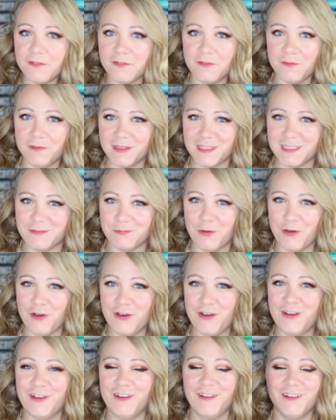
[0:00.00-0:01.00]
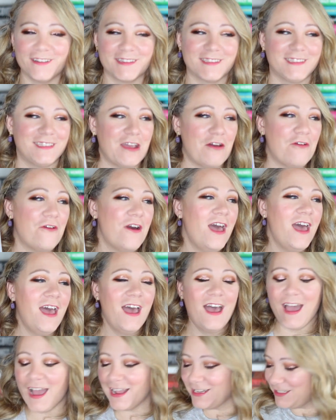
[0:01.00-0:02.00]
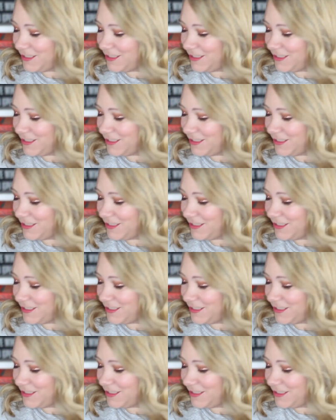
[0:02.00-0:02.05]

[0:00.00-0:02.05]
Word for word: of them in this book. So I